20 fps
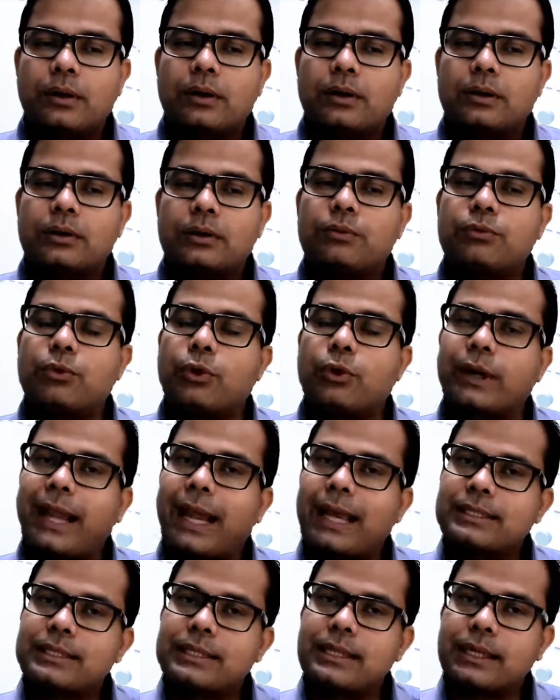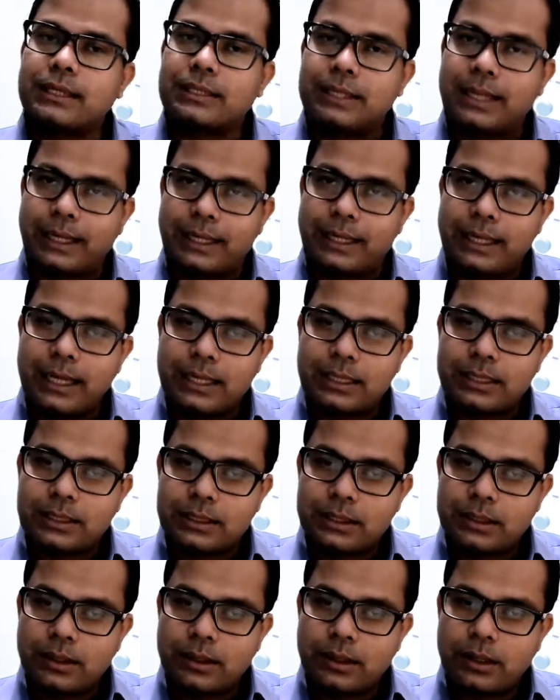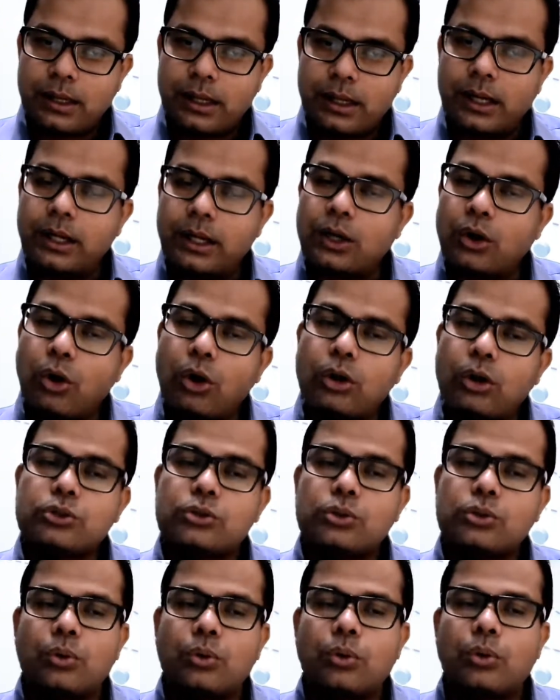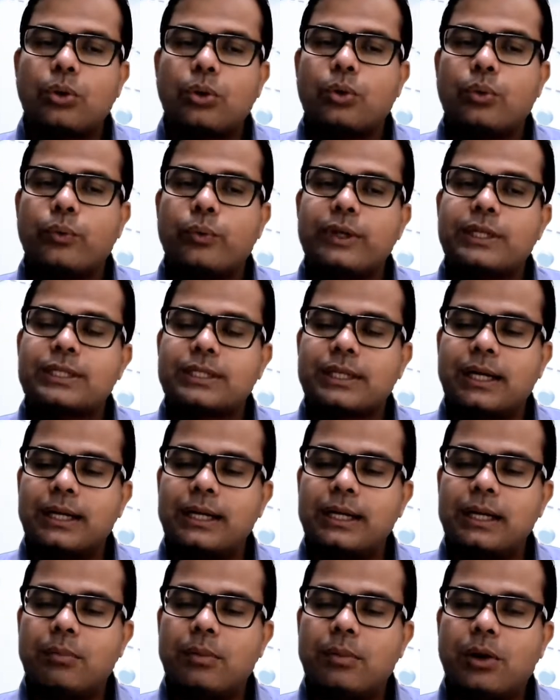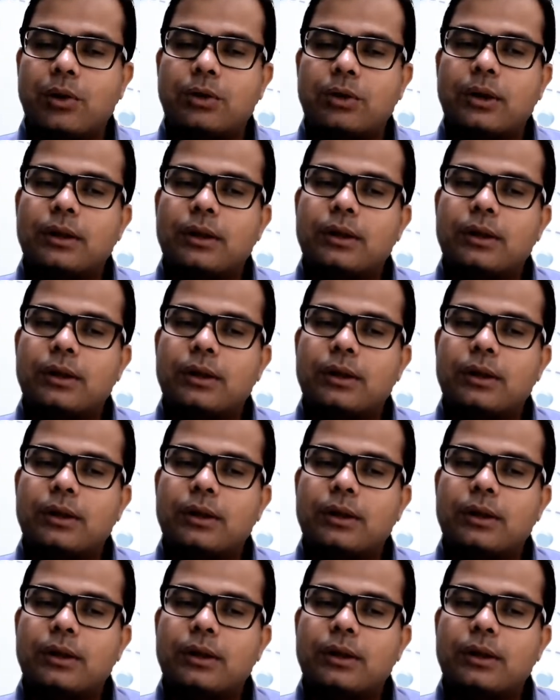the forecasting techniques, and also we studied about